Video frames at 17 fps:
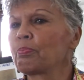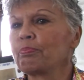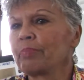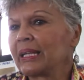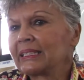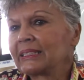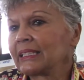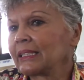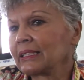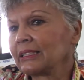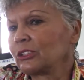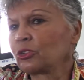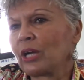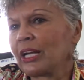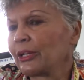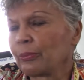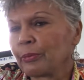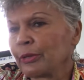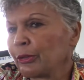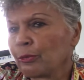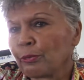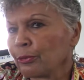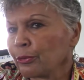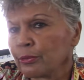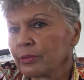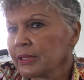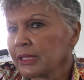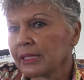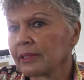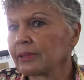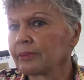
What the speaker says: basically trying to recruit.